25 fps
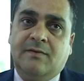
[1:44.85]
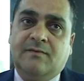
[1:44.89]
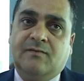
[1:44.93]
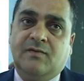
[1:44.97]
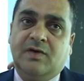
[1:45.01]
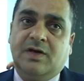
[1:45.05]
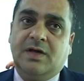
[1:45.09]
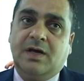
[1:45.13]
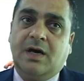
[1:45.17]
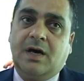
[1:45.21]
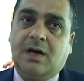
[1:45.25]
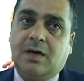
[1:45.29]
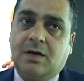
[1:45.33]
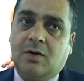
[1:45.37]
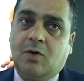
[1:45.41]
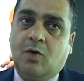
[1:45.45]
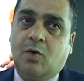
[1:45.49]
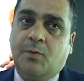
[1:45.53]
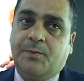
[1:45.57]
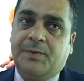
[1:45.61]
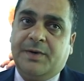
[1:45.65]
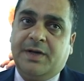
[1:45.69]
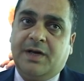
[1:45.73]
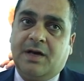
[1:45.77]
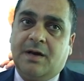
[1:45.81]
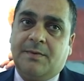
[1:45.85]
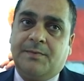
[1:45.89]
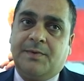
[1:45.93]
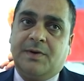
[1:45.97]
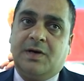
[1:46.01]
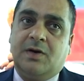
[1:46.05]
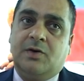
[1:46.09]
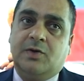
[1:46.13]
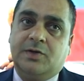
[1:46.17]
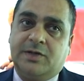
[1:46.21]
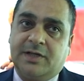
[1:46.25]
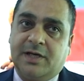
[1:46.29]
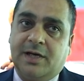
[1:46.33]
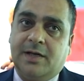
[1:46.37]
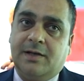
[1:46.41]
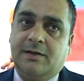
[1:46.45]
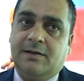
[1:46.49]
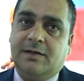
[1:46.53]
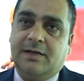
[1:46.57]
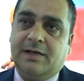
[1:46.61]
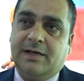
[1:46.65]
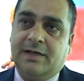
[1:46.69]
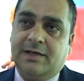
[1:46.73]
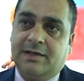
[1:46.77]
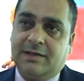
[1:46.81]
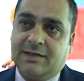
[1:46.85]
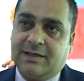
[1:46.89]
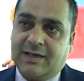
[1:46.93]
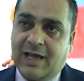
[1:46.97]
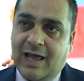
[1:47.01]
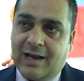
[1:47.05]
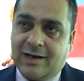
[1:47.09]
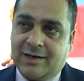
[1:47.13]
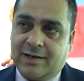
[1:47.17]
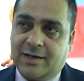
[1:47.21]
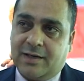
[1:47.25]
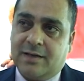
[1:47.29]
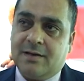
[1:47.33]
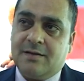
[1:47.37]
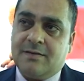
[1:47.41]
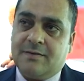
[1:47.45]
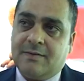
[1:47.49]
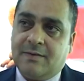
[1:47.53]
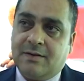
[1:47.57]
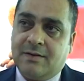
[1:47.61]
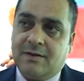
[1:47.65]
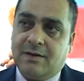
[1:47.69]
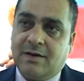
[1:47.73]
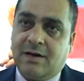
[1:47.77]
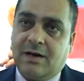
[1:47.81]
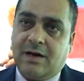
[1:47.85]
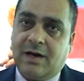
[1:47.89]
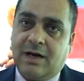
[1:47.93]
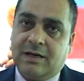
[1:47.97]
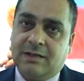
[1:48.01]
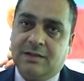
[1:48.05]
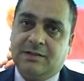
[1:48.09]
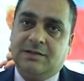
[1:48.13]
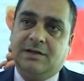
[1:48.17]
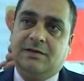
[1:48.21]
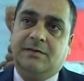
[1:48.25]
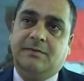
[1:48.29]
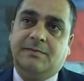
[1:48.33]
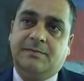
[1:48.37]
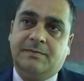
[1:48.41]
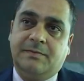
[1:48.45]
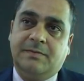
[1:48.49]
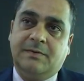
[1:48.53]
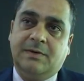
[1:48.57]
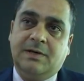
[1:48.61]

we are opening up a hotel in Calcutta under the